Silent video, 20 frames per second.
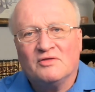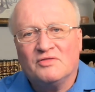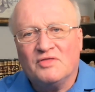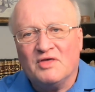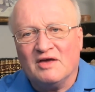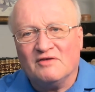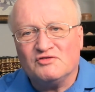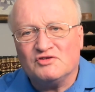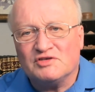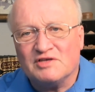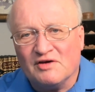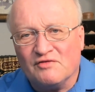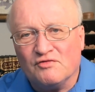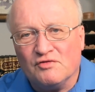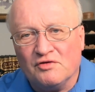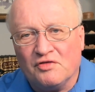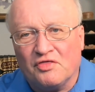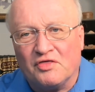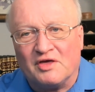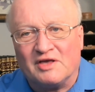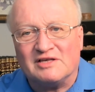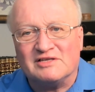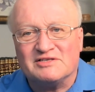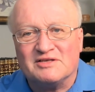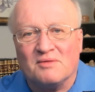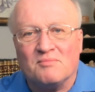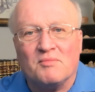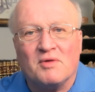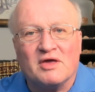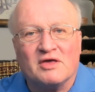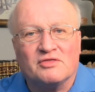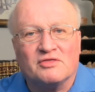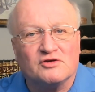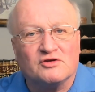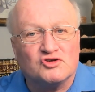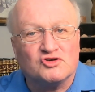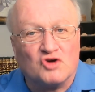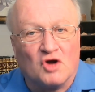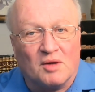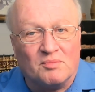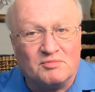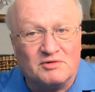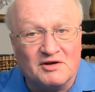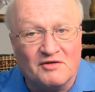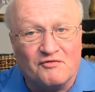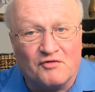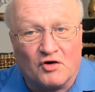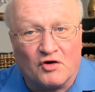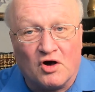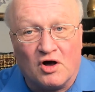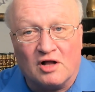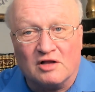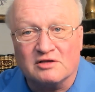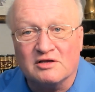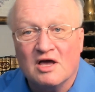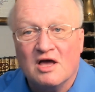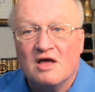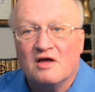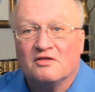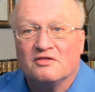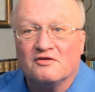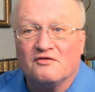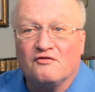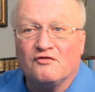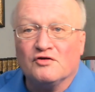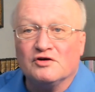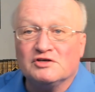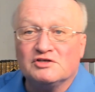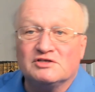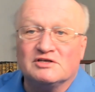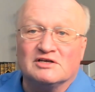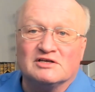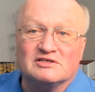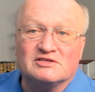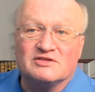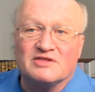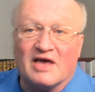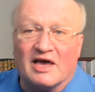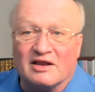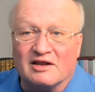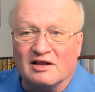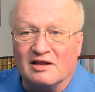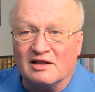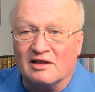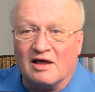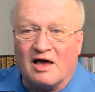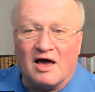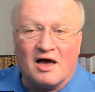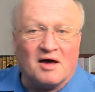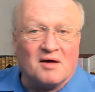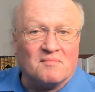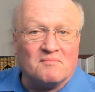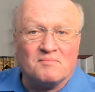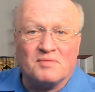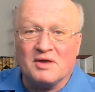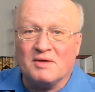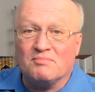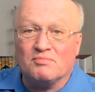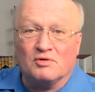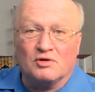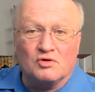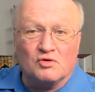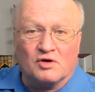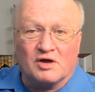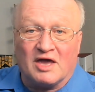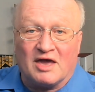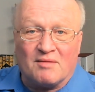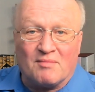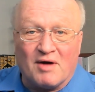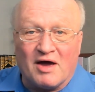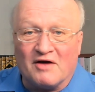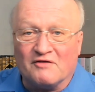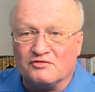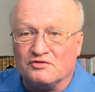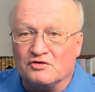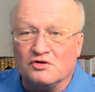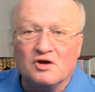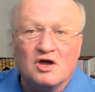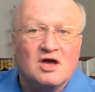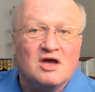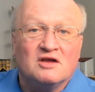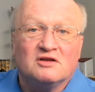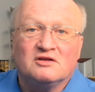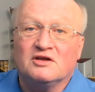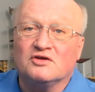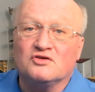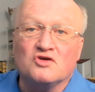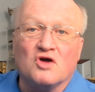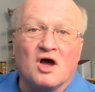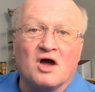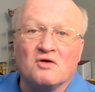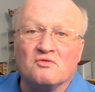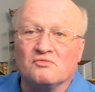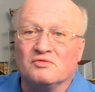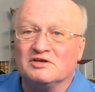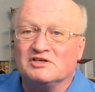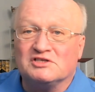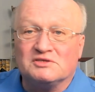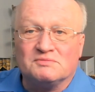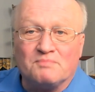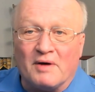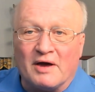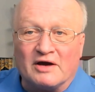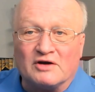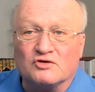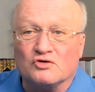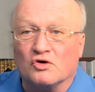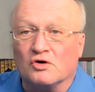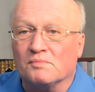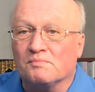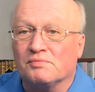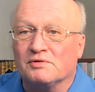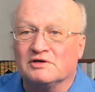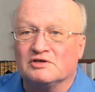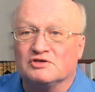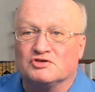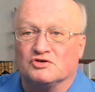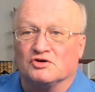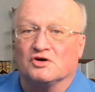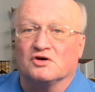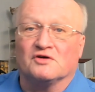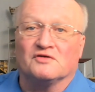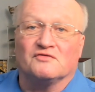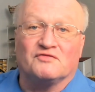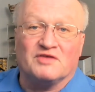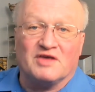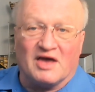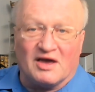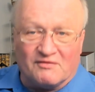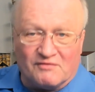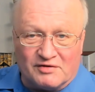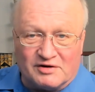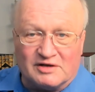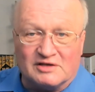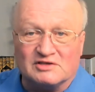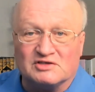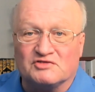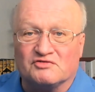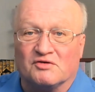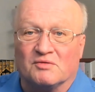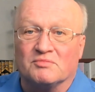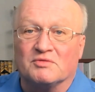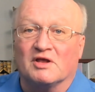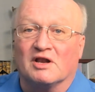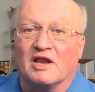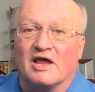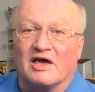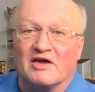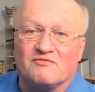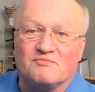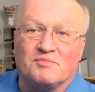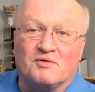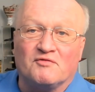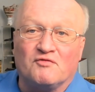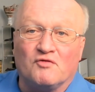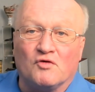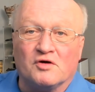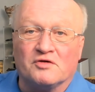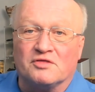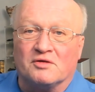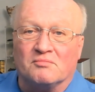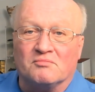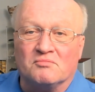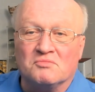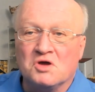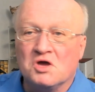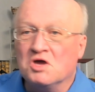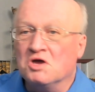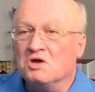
They have several things that make their job difficult. The first is that people who came after did not respect or preserve the evidence from the life before them.